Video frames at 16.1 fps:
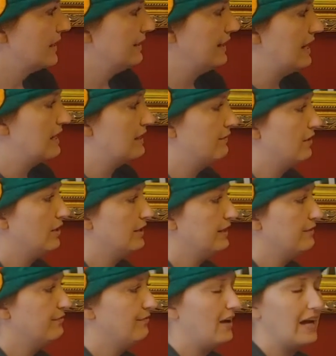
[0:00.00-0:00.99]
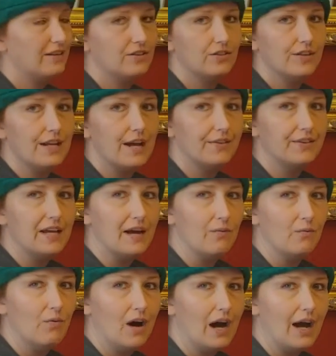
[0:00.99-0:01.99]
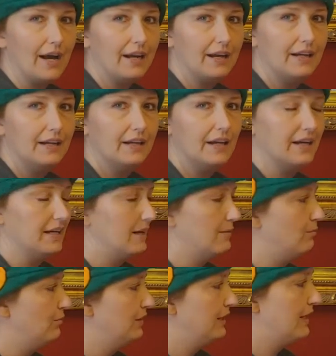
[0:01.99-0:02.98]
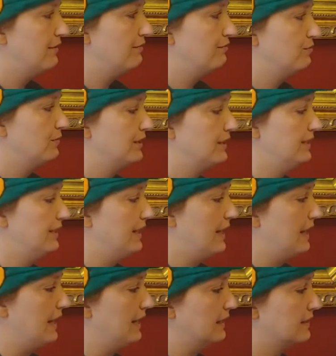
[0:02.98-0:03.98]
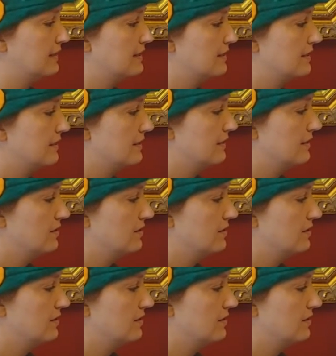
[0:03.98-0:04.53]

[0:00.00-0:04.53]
Now I've already factored out that y, and I'm left with an x.